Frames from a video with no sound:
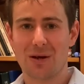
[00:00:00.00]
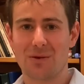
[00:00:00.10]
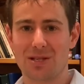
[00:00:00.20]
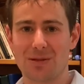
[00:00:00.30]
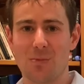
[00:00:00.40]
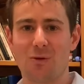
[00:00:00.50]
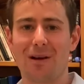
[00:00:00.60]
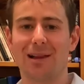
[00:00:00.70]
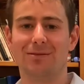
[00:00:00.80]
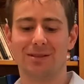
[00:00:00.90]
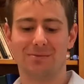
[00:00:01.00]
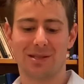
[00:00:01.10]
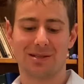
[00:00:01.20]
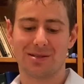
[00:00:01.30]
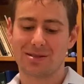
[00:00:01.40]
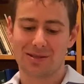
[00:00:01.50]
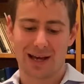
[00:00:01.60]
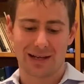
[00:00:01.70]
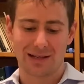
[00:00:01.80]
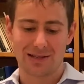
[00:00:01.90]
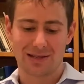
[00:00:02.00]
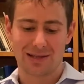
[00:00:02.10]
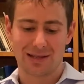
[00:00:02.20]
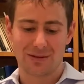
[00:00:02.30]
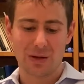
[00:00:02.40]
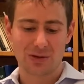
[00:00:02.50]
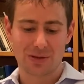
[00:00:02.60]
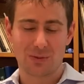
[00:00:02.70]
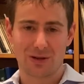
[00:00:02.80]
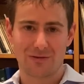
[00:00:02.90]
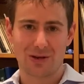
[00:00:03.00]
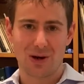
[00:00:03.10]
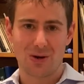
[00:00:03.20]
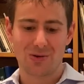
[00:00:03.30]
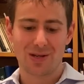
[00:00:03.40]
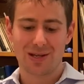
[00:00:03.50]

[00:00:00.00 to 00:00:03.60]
which is more relevant because that is the melting point of gold.